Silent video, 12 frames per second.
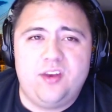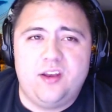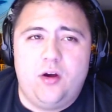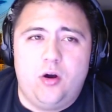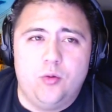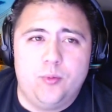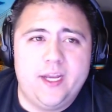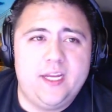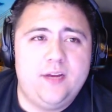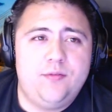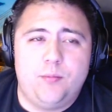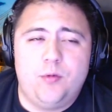And
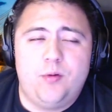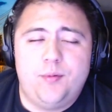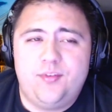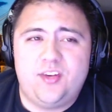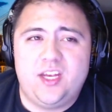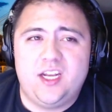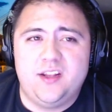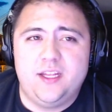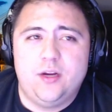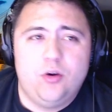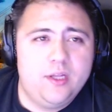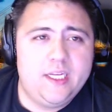already from what we've seen in
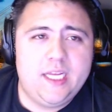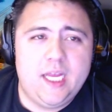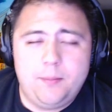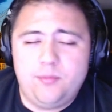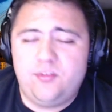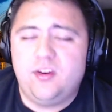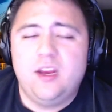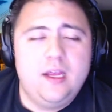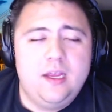the early camps,